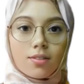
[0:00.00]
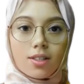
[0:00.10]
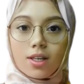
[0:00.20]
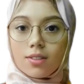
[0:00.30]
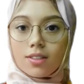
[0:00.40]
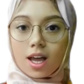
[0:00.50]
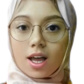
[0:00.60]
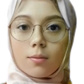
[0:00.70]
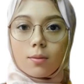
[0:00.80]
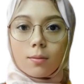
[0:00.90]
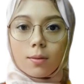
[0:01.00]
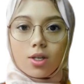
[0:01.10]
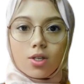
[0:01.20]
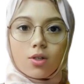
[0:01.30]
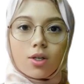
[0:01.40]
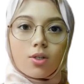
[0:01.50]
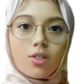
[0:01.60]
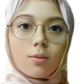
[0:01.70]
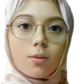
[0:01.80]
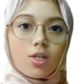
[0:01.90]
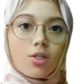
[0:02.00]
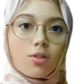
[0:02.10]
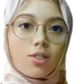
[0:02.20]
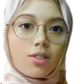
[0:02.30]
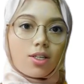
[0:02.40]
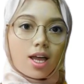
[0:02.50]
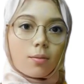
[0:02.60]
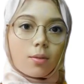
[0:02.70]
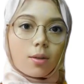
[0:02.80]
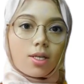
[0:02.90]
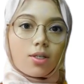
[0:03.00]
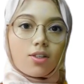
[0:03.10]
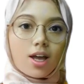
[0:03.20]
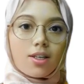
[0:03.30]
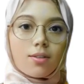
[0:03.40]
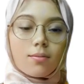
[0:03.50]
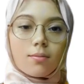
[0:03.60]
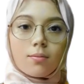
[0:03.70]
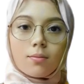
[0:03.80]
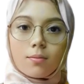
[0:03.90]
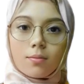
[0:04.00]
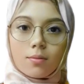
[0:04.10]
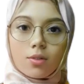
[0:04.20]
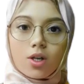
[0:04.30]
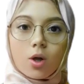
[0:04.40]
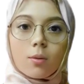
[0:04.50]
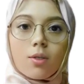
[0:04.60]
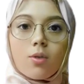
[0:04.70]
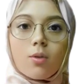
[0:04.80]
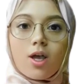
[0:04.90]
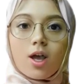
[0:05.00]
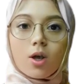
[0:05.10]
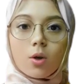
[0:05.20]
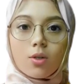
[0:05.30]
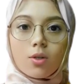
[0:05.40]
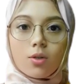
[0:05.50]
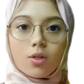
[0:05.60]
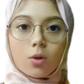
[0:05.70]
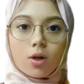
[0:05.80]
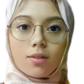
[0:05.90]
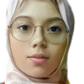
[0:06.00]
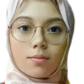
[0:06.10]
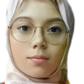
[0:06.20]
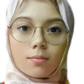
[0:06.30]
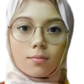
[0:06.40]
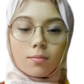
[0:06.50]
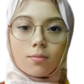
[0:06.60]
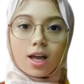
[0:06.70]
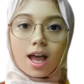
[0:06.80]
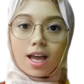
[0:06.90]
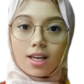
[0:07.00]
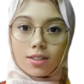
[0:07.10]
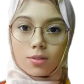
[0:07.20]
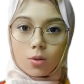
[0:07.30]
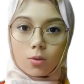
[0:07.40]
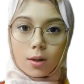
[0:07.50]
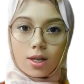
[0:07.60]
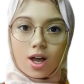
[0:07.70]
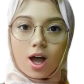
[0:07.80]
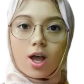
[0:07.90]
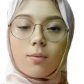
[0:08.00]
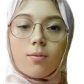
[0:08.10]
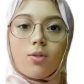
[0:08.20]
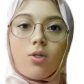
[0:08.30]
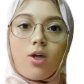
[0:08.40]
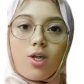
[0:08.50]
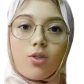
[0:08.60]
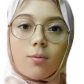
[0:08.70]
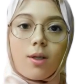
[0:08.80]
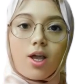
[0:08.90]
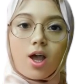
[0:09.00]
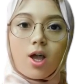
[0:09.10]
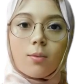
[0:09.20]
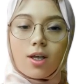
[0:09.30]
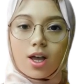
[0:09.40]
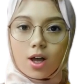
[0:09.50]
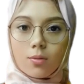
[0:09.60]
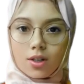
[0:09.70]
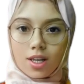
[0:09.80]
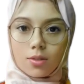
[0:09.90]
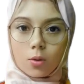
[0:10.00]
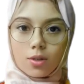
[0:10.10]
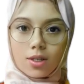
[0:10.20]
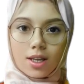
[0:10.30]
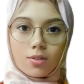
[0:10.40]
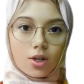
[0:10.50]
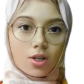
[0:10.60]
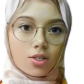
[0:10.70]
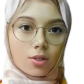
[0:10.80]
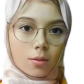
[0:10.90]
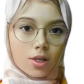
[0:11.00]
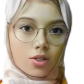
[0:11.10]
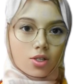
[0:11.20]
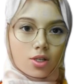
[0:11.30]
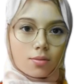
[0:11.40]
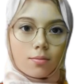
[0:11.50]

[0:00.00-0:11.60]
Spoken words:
Set the time. Make sure that your speech fits the time specified. Don't be too long or too short. 8. Remain calm. Try to remain calm and confident when delivering your speech.